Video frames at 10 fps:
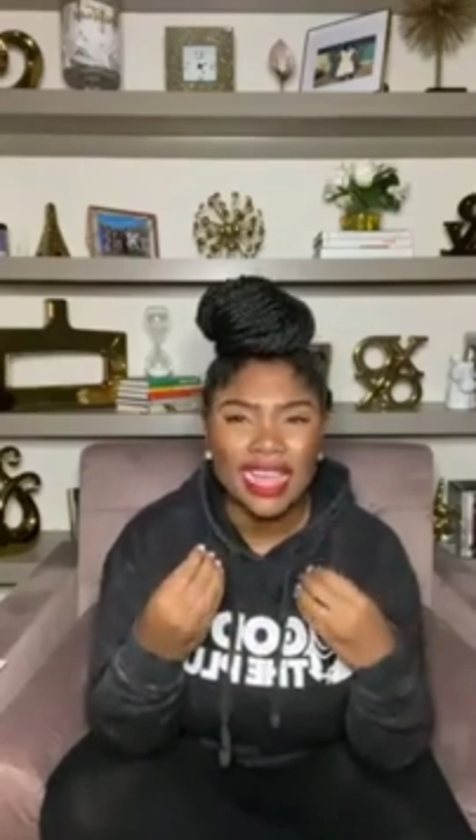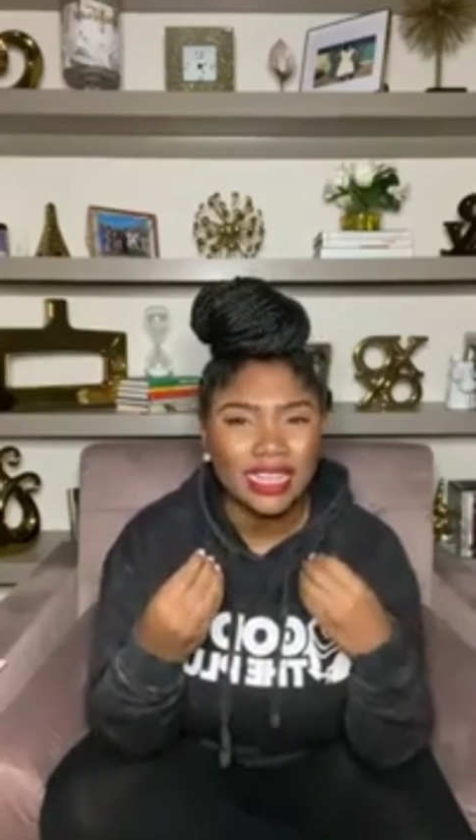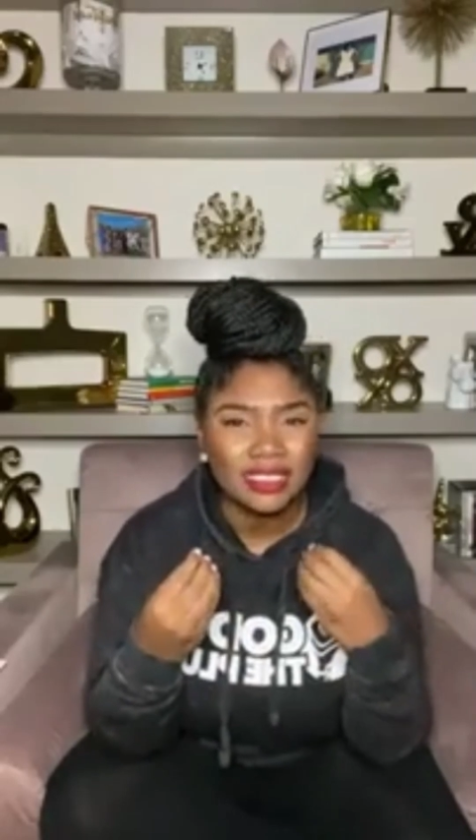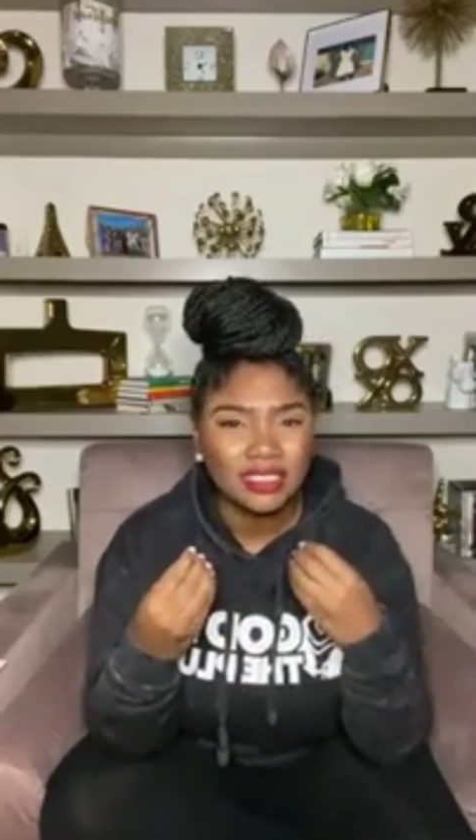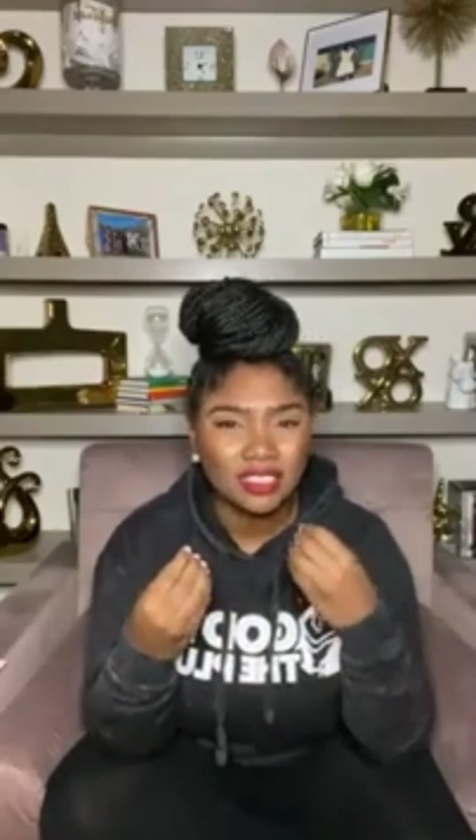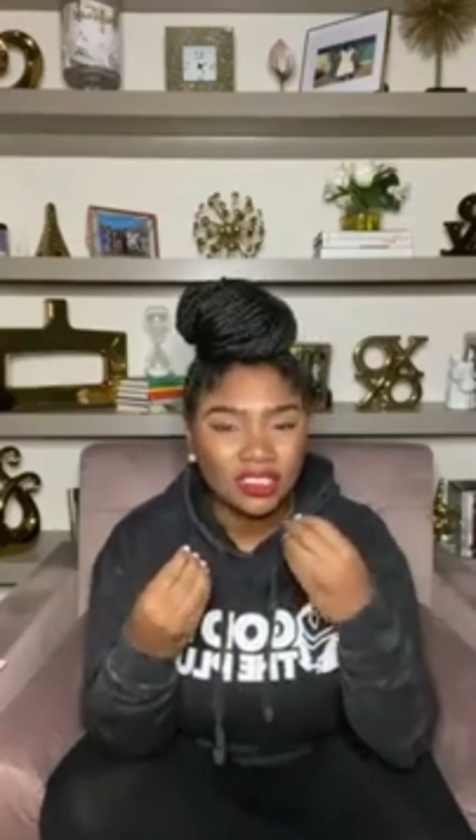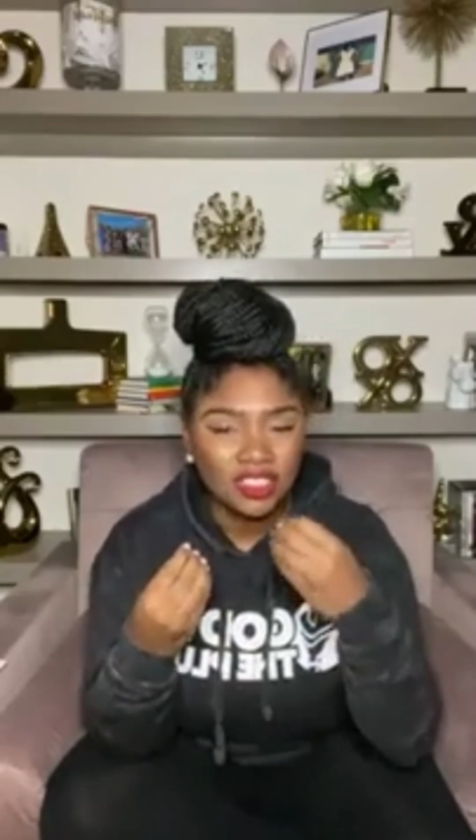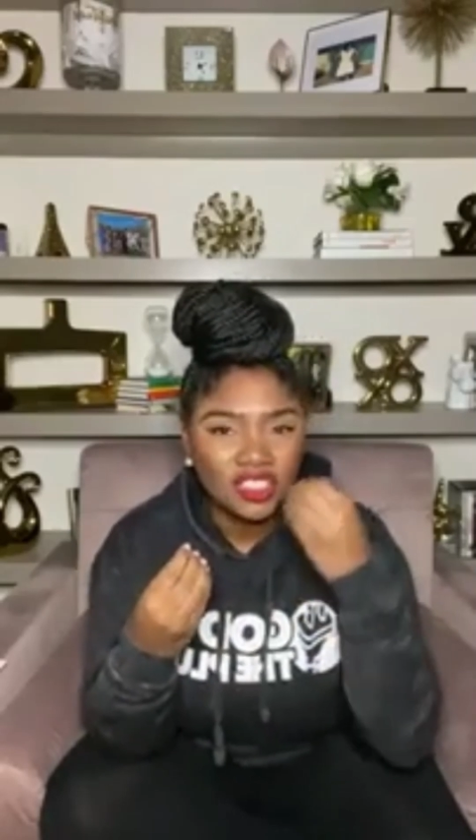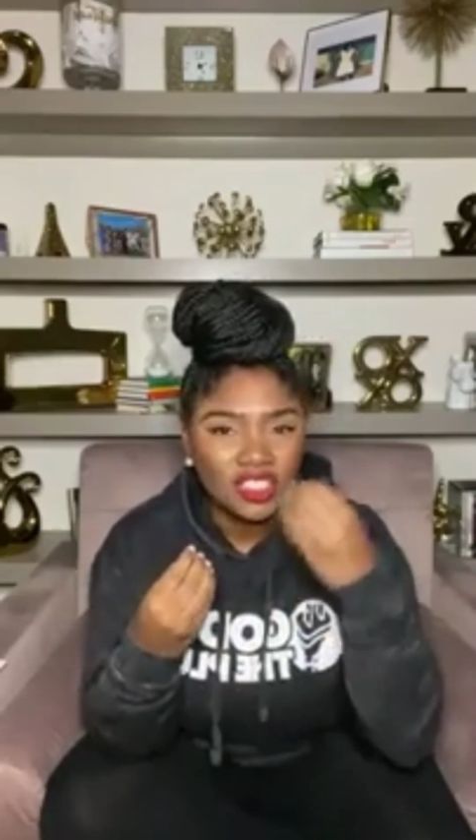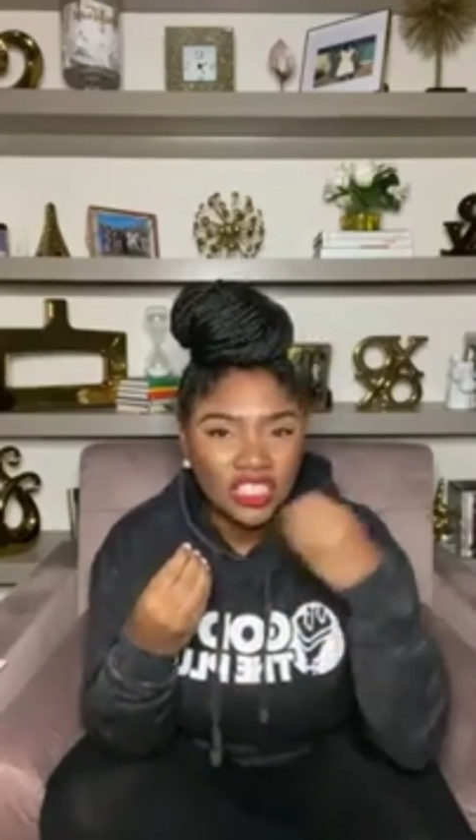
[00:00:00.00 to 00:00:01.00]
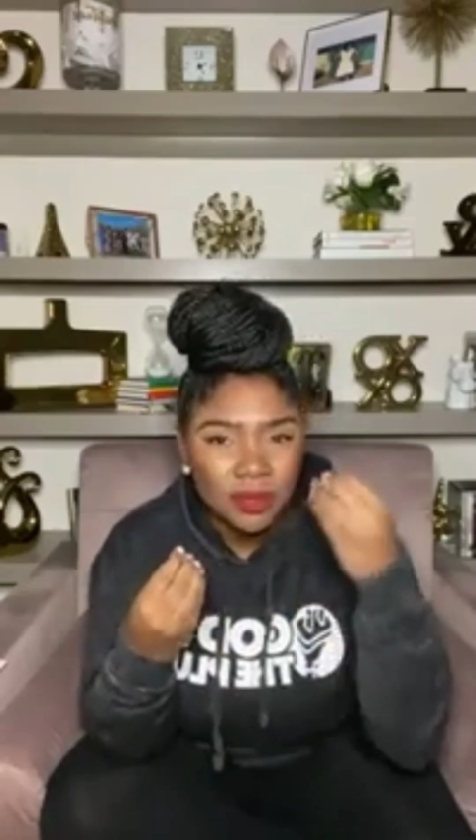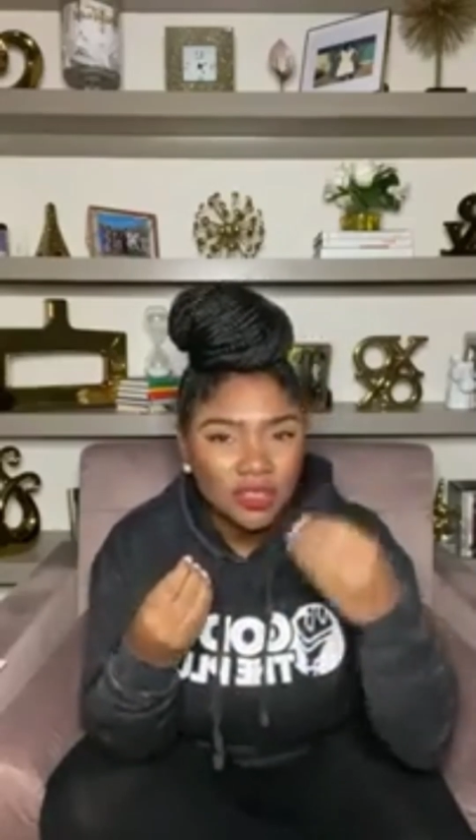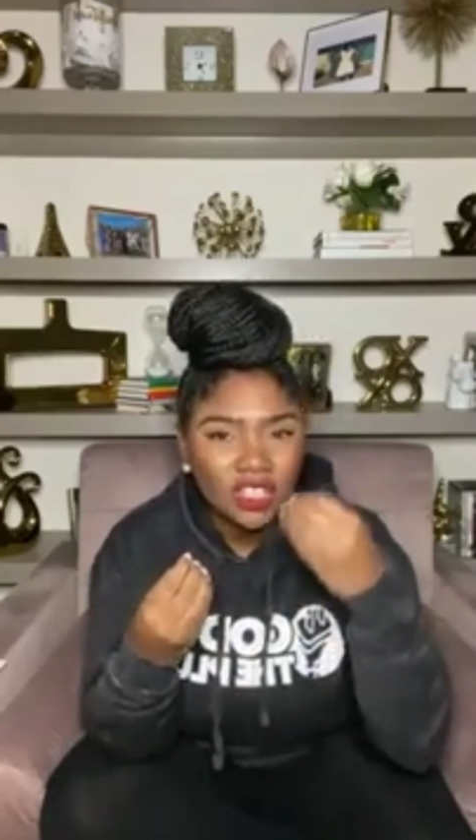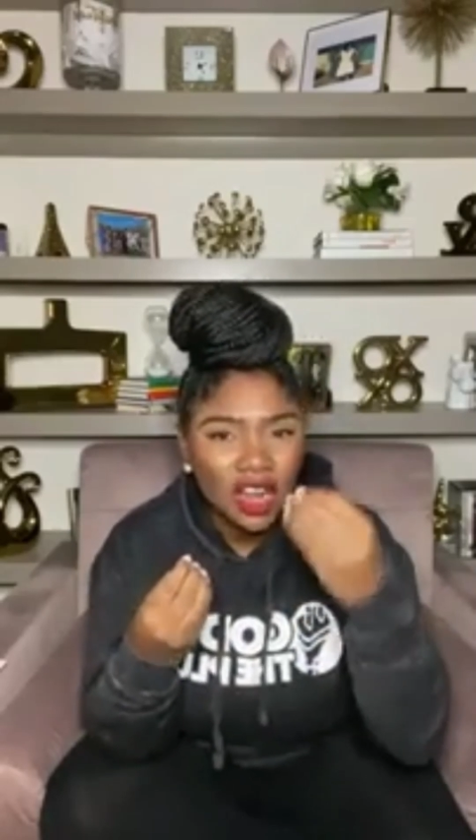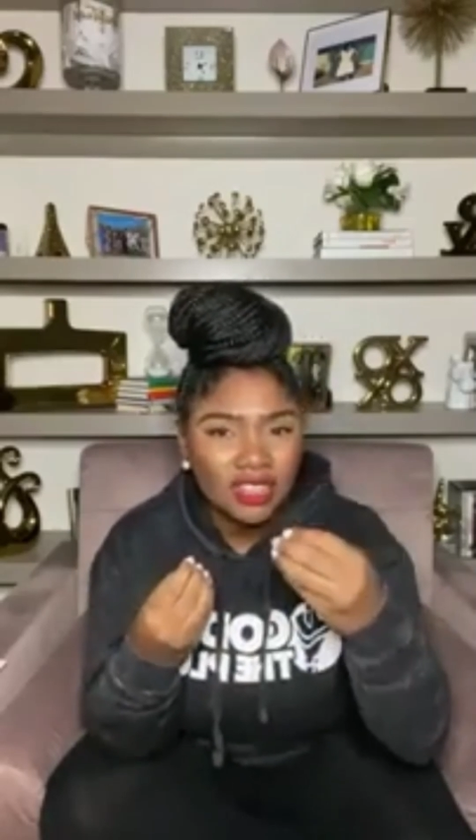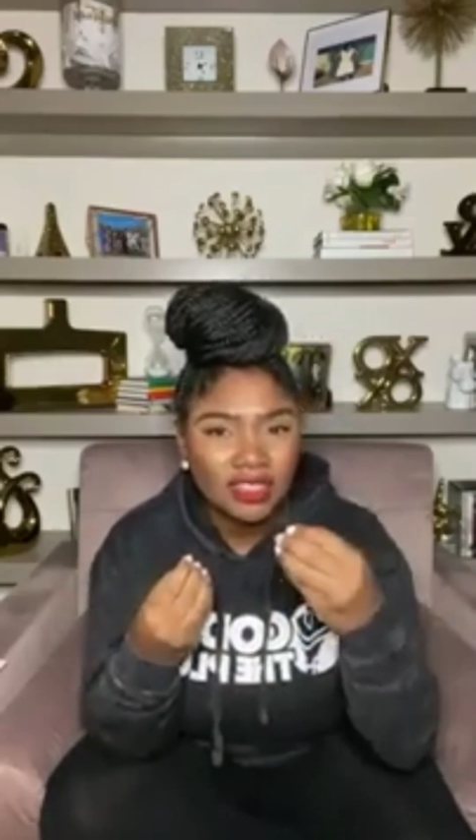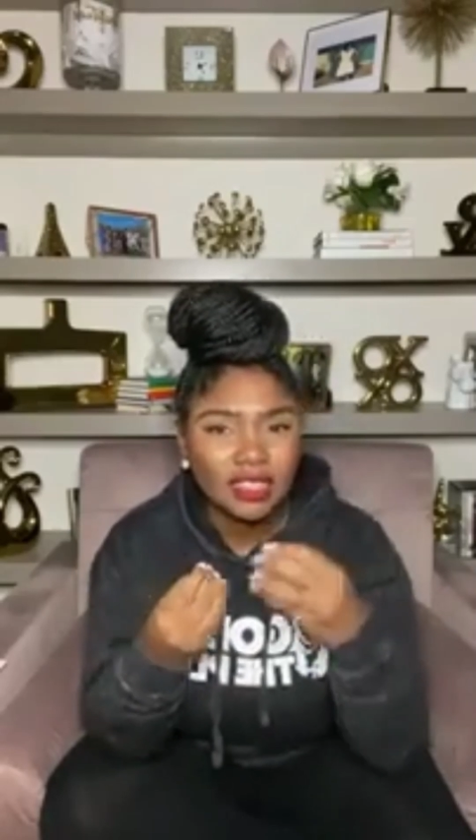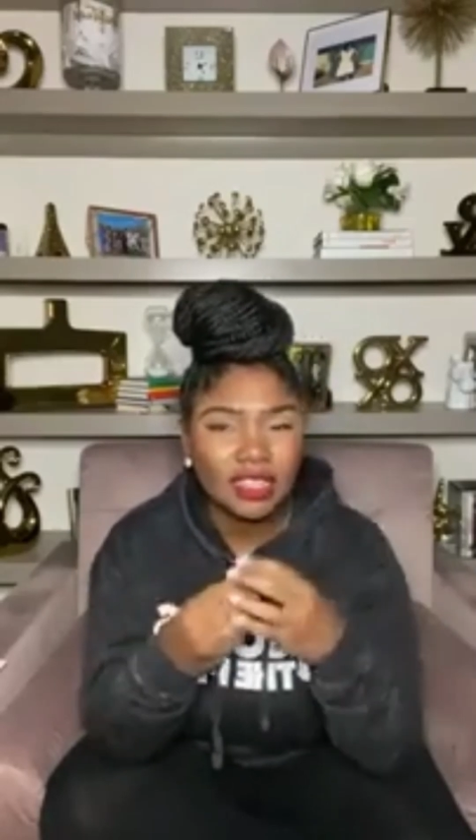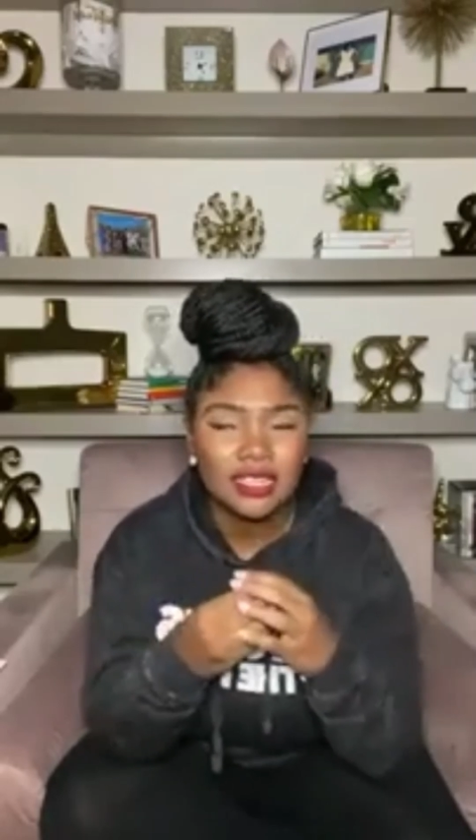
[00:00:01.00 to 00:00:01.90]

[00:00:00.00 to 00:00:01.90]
to, like, jumpstart